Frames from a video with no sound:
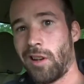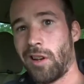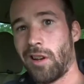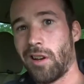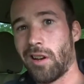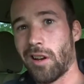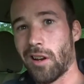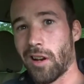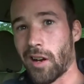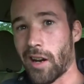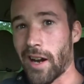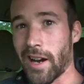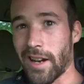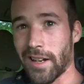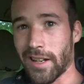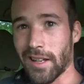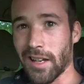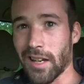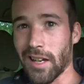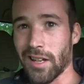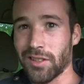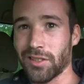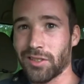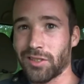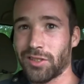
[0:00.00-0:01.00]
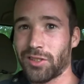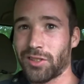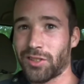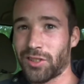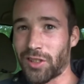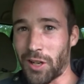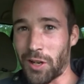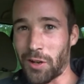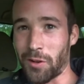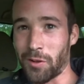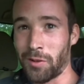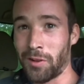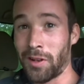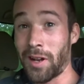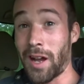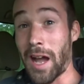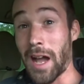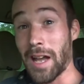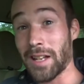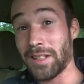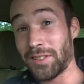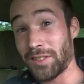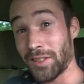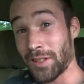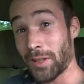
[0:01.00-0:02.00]
Alright guys, so
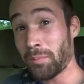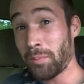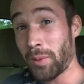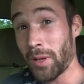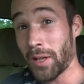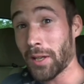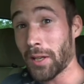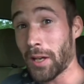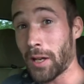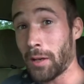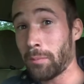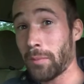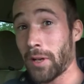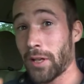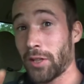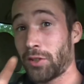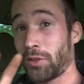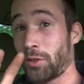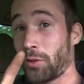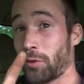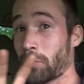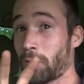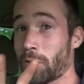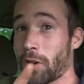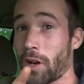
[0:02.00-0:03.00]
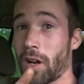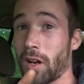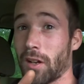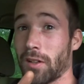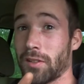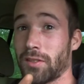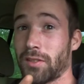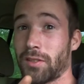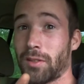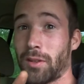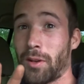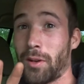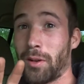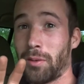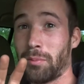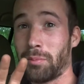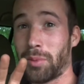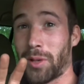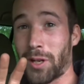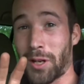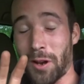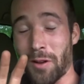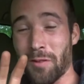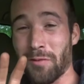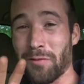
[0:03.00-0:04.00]
I did pick up my two rods,
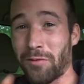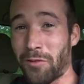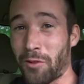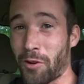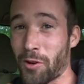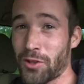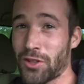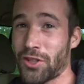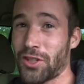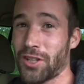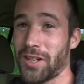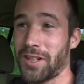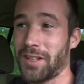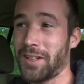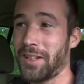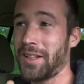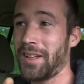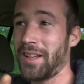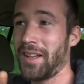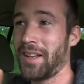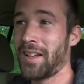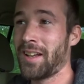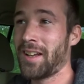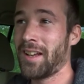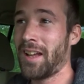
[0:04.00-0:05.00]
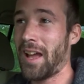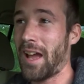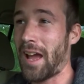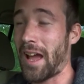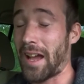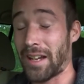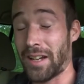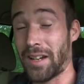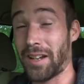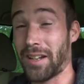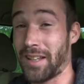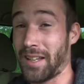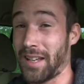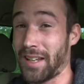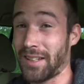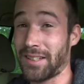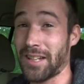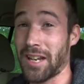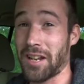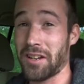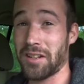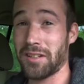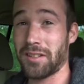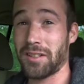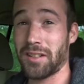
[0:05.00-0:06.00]
but unfortunately I got kicked
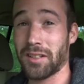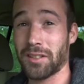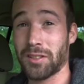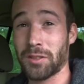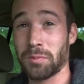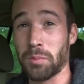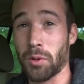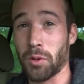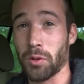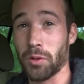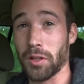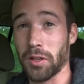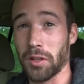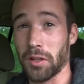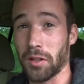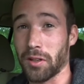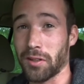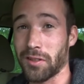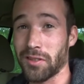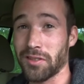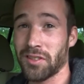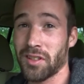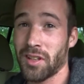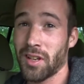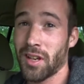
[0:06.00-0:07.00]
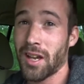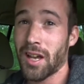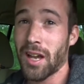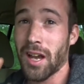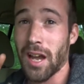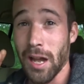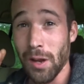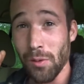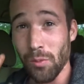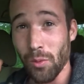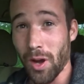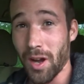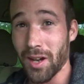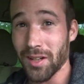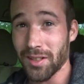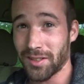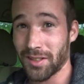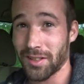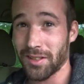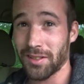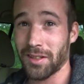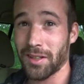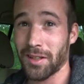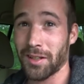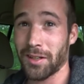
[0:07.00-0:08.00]
out of Dick's Sporting Goods. I walked
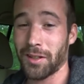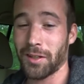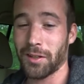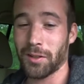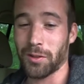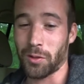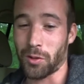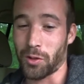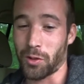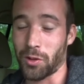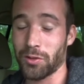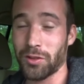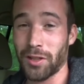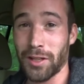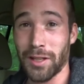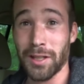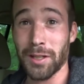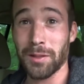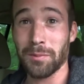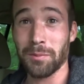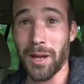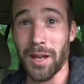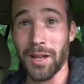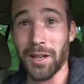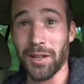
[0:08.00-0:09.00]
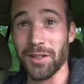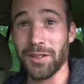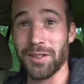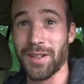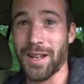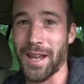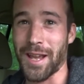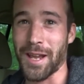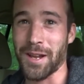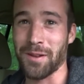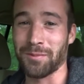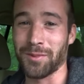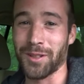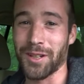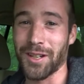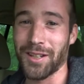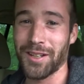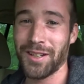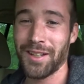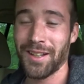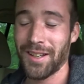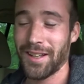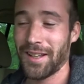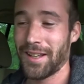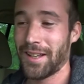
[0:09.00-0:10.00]
in there holding my good camera,
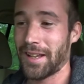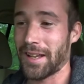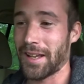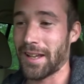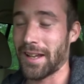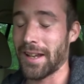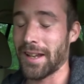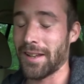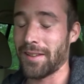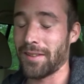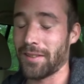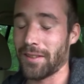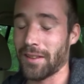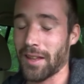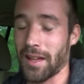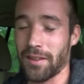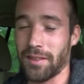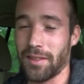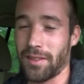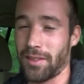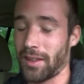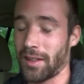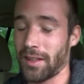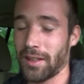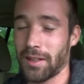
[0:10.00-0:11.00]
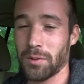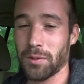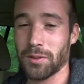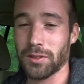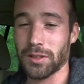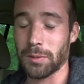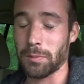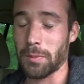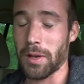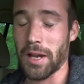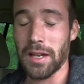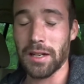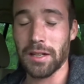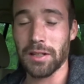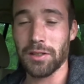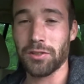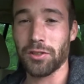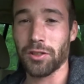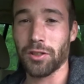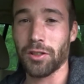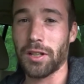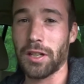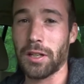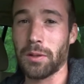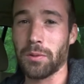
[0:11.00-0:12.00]
and I think it was a
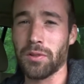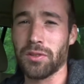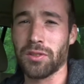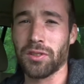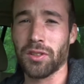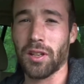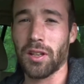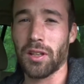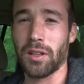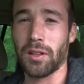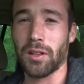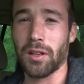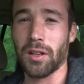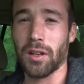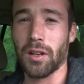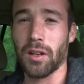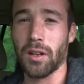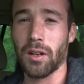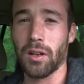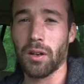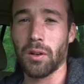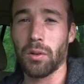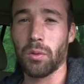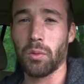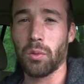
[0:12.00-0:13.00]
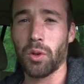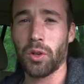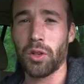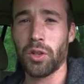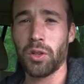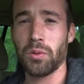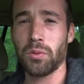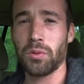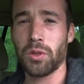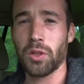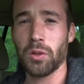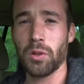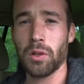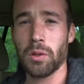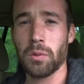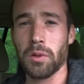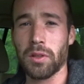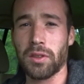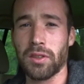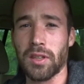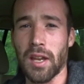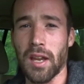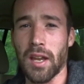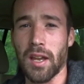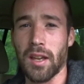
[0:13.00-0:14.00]
manager. He was like, uh, what are you doing with
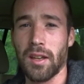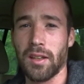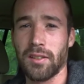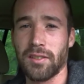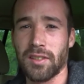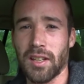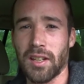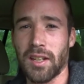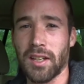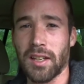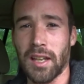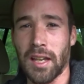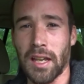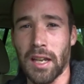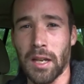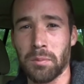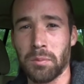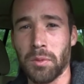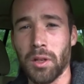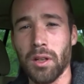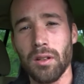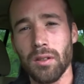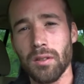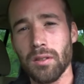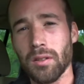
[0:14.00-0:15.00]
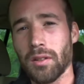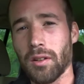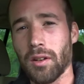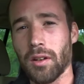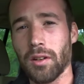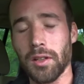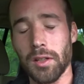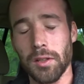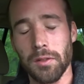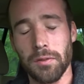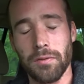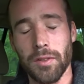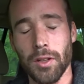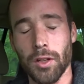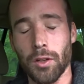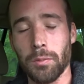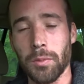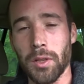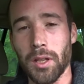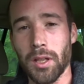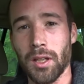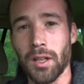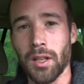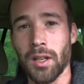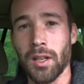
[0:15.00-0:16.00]
that? Is that a camera? Are you
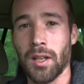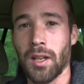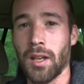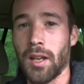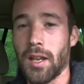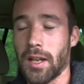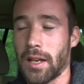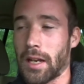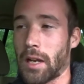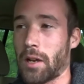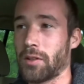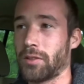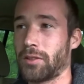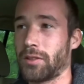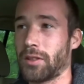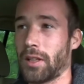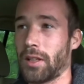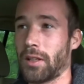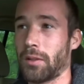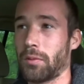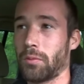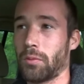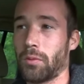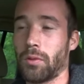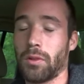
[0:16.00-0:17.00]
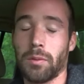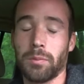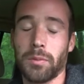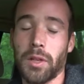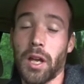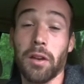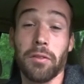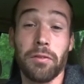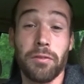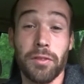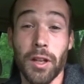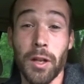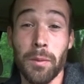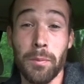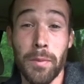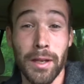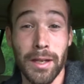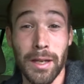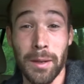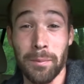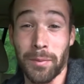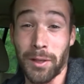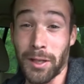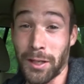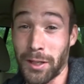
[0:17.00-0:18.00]
filming? And I was like, well, I'm not filming,
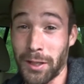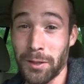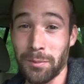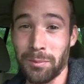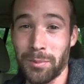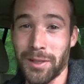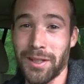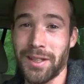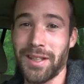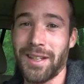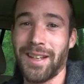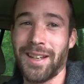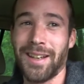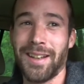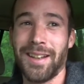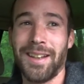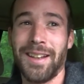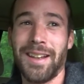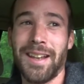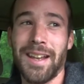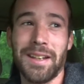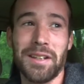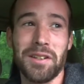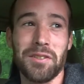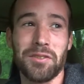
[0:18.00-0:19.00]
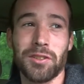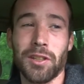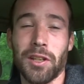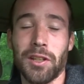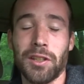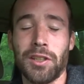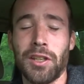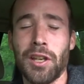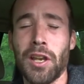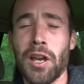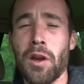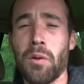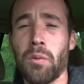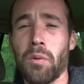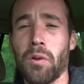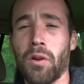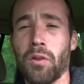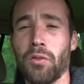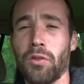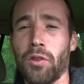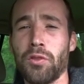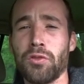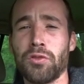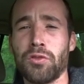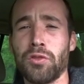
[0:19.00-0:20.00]
I'm gonna be. And he was like, yeah, well,
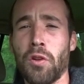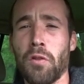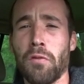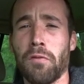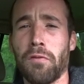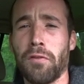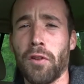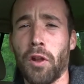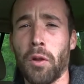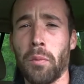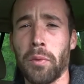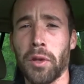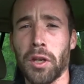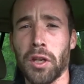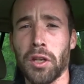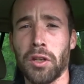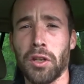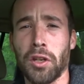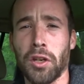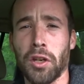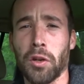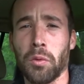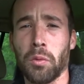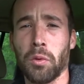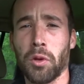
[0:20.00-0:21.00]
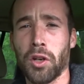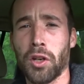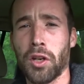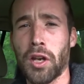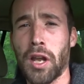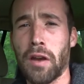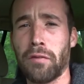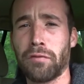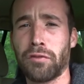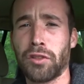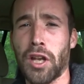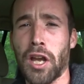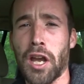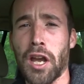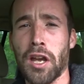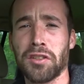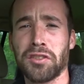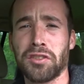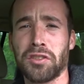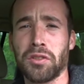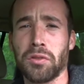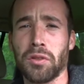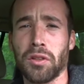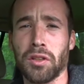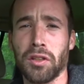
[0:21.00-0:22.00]
there's no filming in here. We're gonna have to
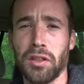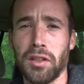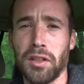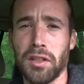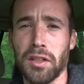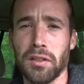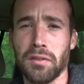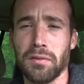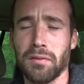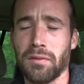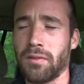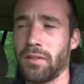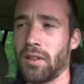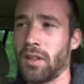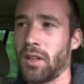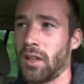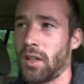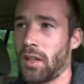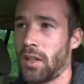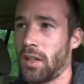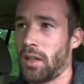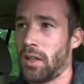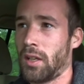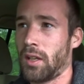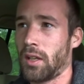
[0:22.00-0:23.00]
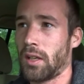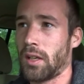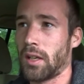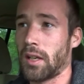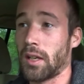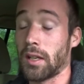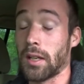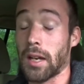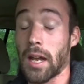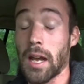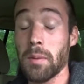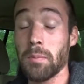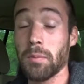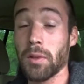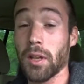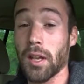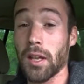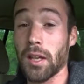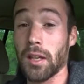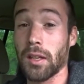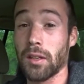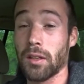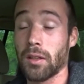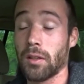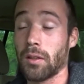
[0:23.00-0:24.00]
ask you to leave. And I'm like,